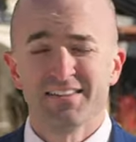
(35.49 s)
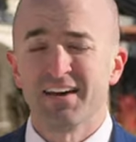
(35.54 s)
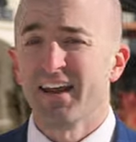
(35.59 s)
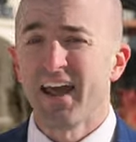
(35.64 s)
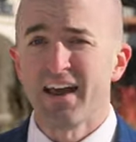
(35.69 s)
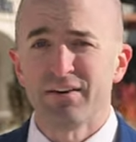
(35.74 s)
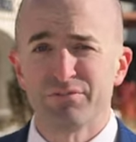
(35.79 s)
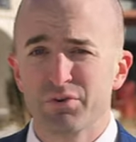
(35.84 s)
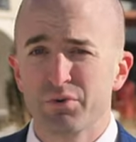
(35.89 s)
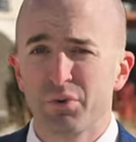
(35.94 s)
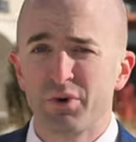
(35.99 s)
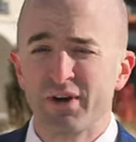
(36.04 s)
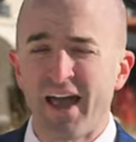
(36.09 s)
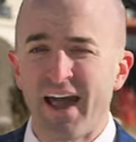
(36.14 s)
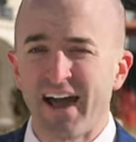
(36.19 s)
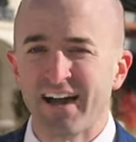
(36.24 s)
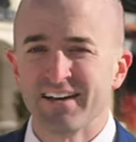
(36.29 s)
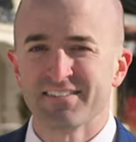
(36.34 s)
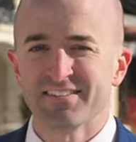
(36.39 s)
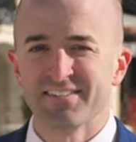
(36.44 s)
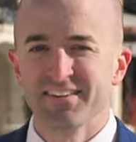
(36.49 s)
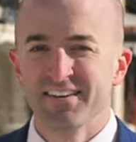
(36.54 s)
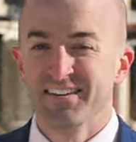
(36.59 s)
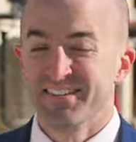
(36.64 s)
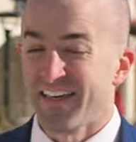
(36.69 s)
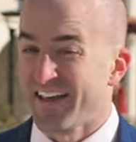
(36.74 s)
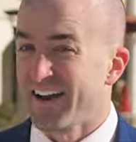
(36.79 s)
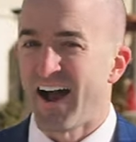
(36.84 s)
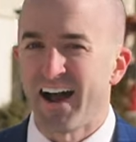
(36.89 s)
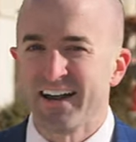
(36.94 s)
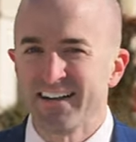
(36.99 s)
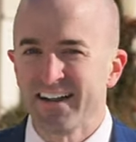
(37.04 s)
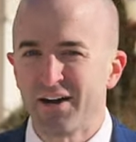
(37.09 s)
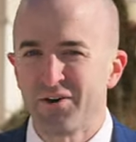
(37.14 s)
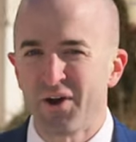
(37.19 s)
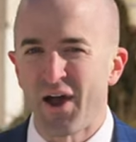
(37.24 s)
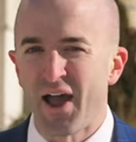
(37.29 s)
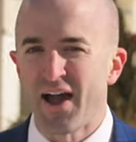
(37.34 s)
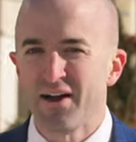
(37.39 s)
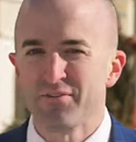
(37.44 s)
that everyone has, that I
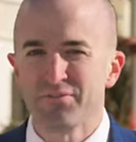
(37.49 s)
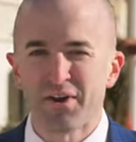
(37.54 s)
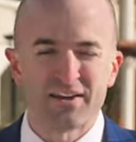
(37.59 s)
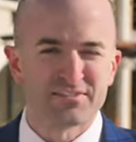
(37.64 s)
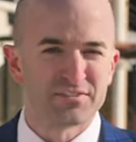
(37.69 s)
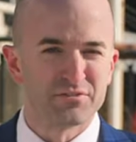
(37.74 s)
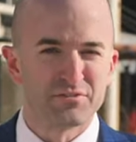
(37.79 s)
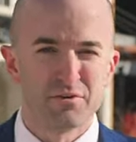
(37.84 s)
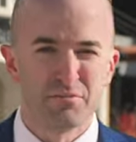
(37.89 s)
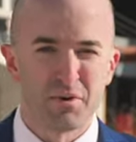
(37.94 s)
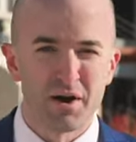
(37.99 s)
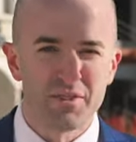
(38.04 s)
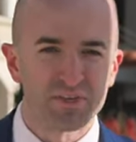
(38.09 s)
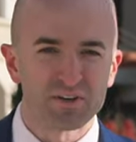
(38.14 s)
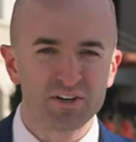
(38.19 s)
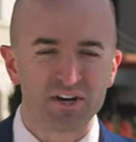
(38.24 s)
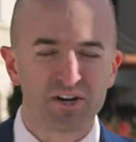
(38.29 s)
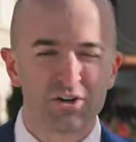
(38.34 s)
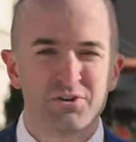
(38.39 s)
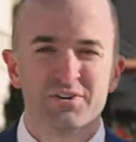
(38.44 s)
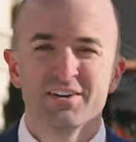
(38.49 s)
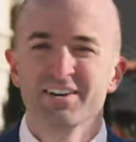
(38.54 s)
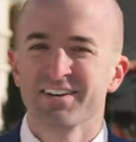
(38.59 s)
now have as of a month ago